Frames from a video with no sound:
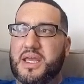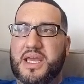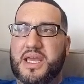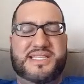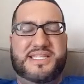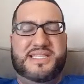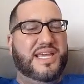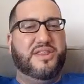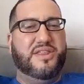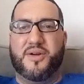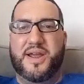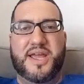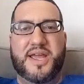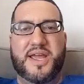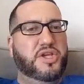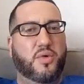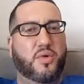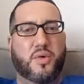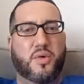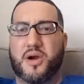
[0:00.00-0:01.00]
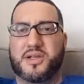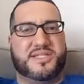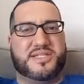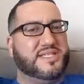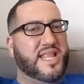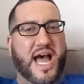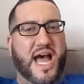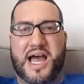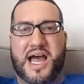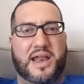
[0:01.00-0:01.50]
it's either in you or it's
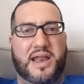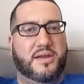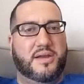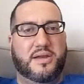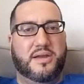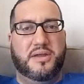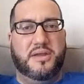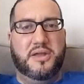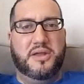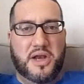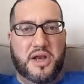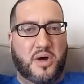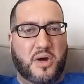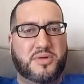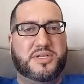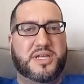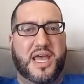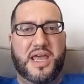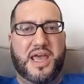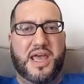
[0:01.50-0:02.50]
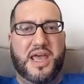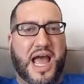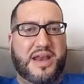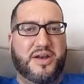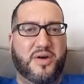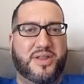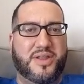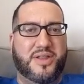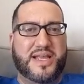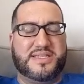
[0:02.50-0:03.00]
not, So I
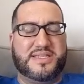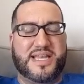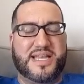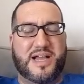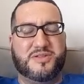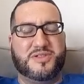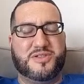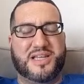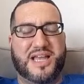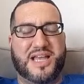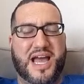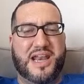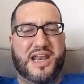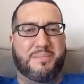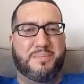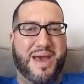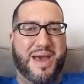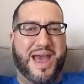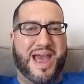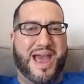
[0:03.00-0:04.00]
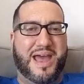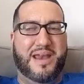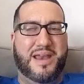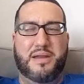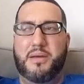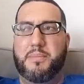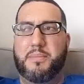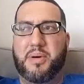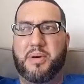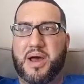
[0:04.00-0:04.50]
know that sounds kind of bad,
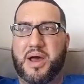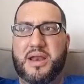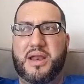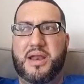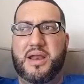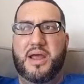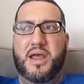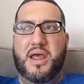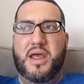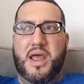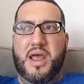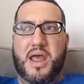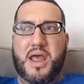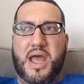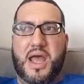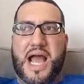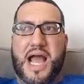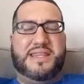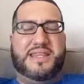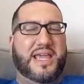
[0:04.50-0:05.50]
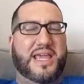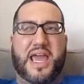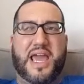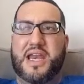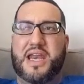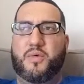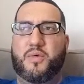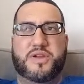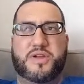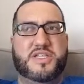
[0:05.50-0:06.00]
but I think
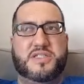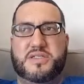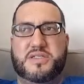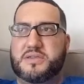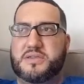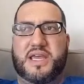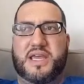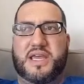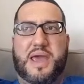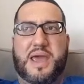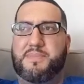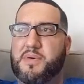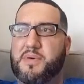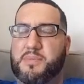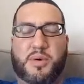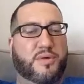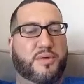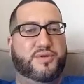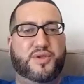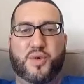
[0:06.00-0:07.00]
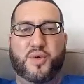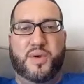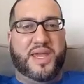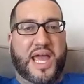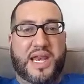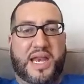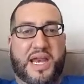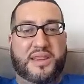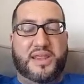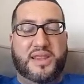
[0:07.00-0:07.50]
anyone's capable of doing
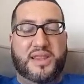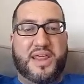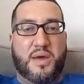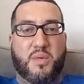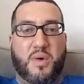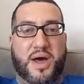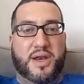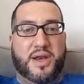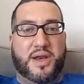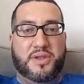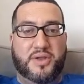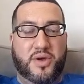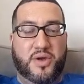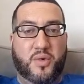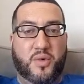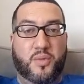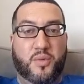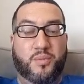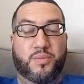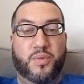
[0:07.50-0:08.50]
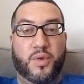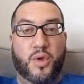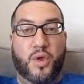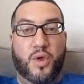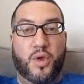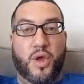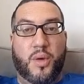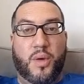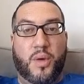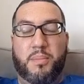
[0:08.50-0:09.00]
anything they want to do,
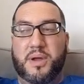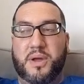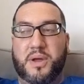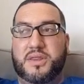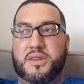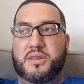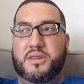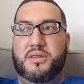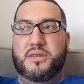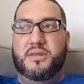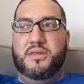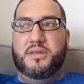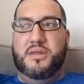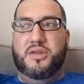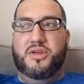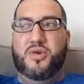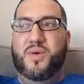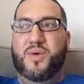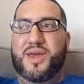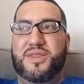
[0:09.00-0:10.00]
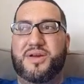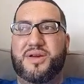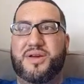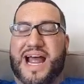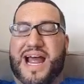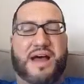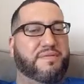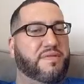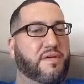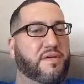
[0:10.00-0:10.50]
but you either
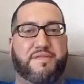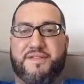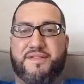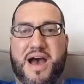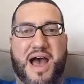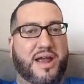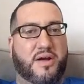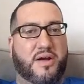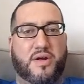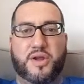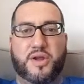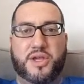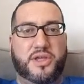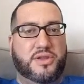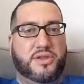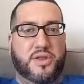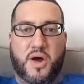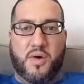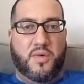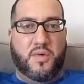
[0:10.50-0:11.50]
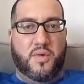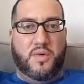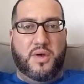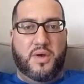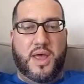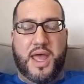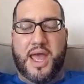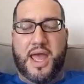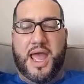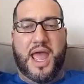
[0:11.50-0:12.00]
have the fire or you don't.
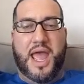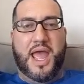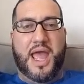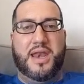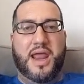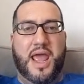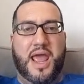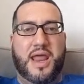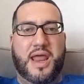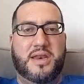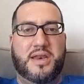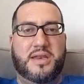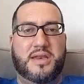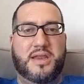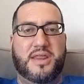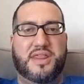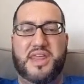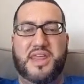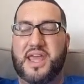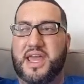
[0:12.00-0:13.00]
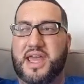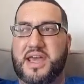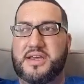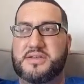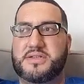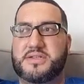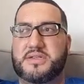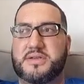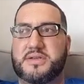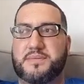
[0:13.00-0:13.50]
And the thing
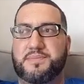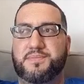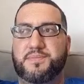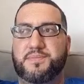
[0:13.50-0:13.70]
is,